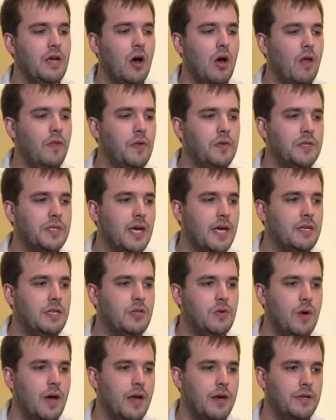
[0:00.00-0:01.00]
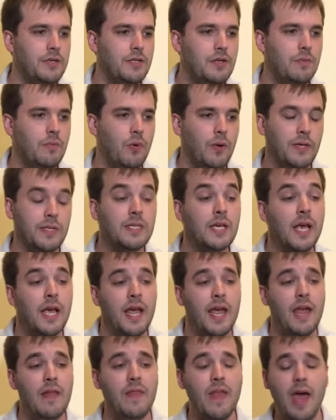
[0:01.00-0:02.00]
All those got 2 out of 2 points.
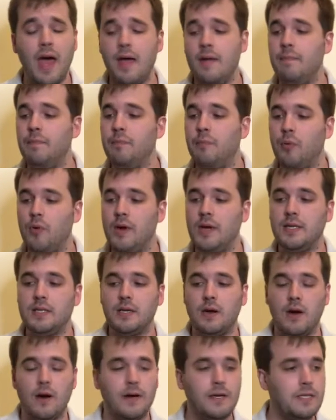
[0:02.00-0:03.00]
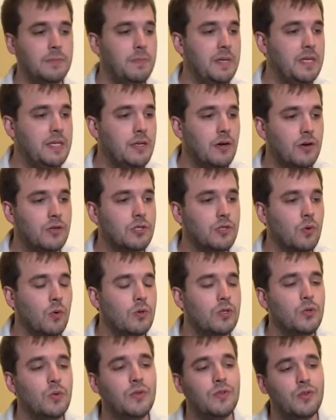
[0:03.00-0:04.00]
And that brings the Argos BTR
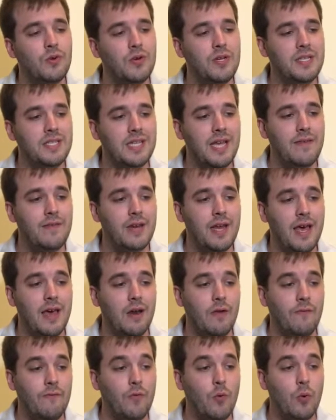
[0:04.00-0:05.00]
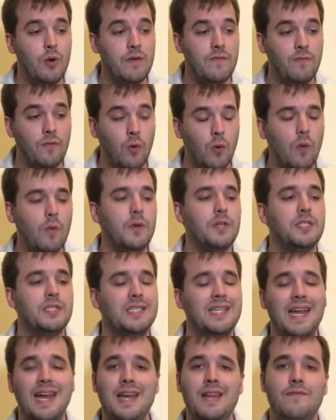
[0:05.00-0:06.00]
score to a 37 out of 44, which
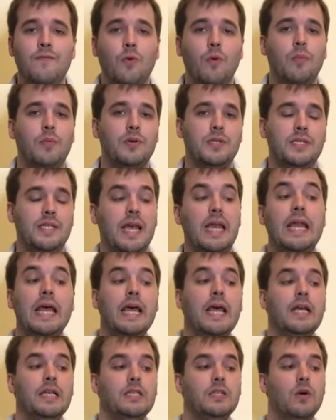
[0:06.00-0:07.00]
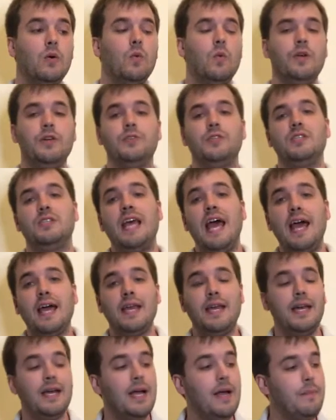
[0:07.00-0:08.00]
is 84%. So when you're
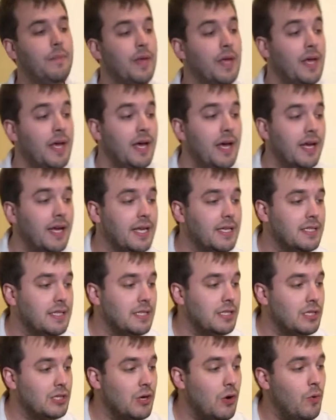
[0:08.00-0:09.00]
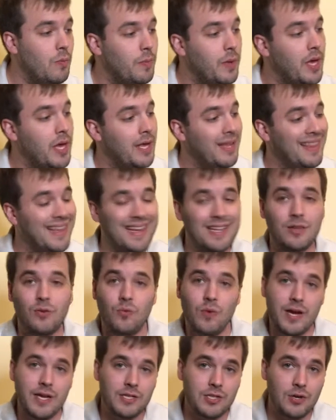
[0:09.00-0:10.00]
stacking it up against a scope like the
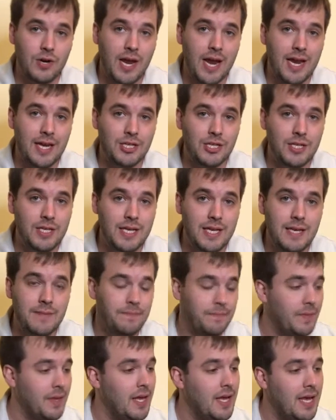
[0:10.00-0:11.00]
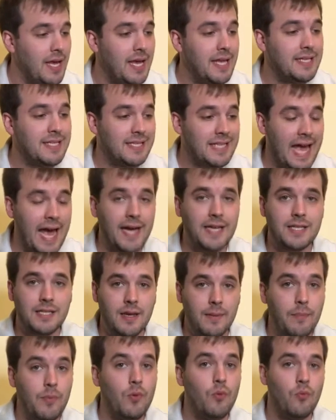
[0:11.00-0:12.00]
Razer HD, it stacks
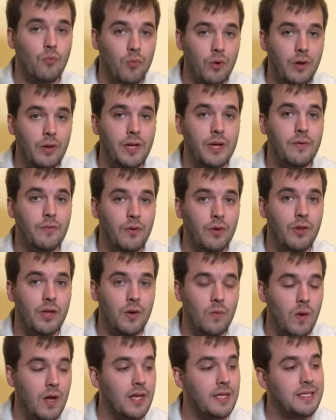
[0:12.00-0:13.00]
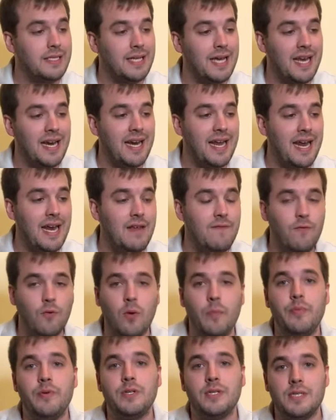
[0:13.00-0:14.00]
up really, really well. It's got an
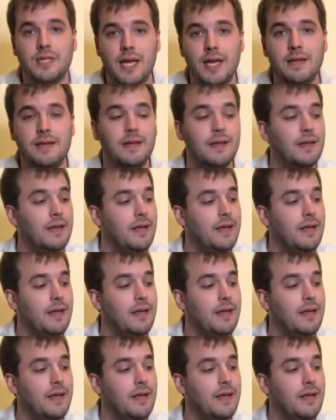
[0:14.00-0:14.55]
84%